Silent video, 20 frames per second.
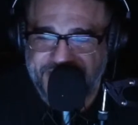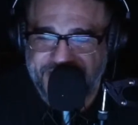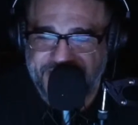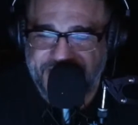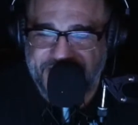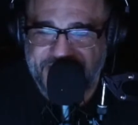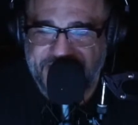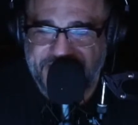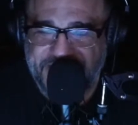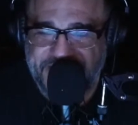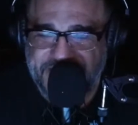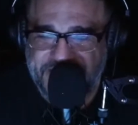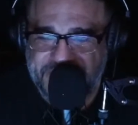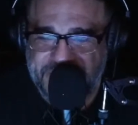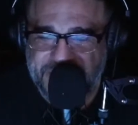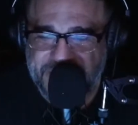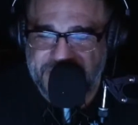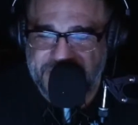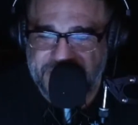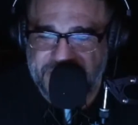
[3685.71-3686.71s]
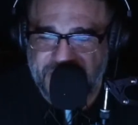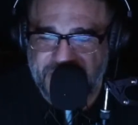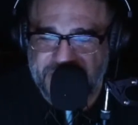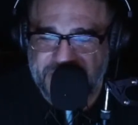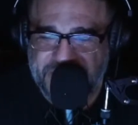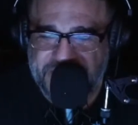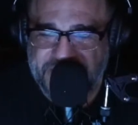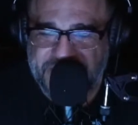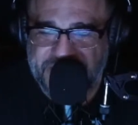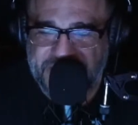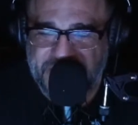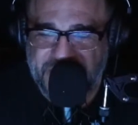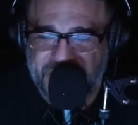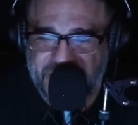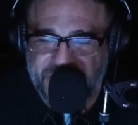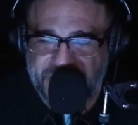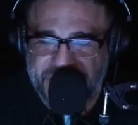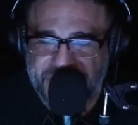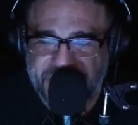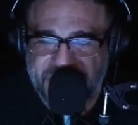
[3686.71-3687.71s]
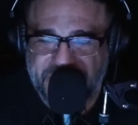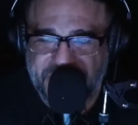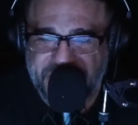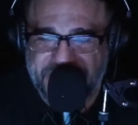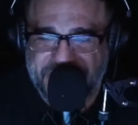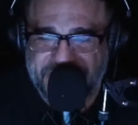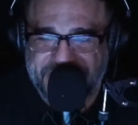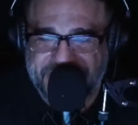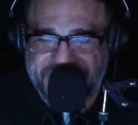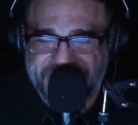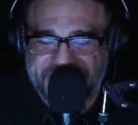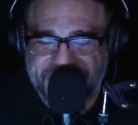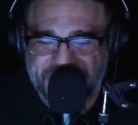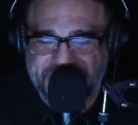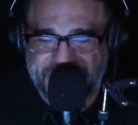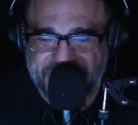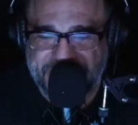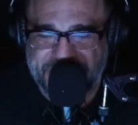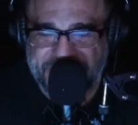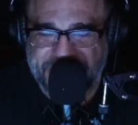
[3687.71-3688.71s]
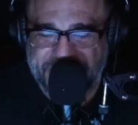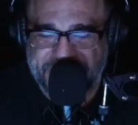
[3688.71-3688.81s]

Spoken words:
And yes, Mr. Martinez, you already know what it is, man.